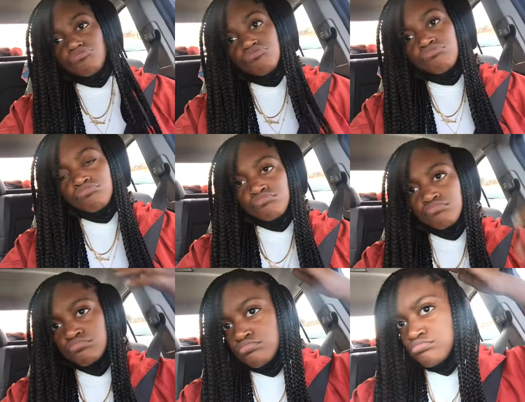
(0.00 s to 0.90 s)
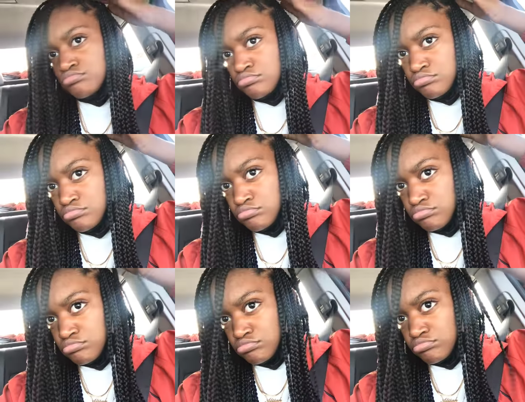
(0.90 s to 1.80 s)

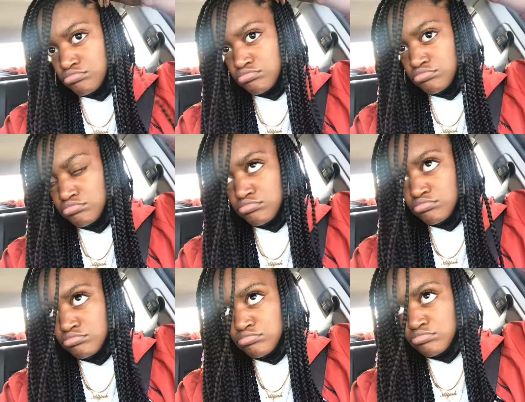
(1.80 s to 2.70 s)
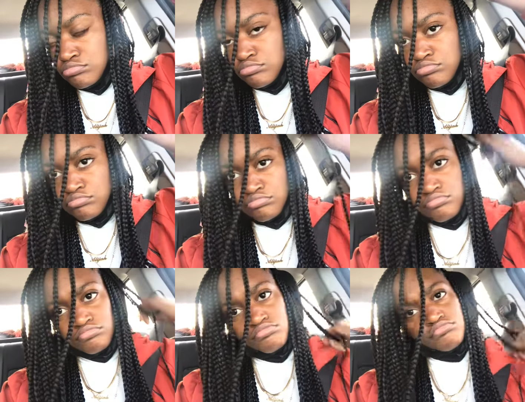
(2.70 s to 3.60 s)

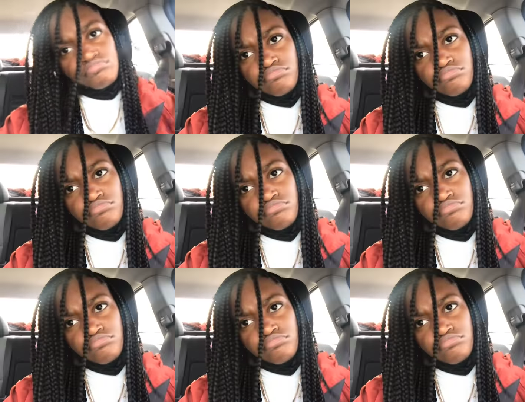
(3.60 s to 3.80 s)
Nothing is said.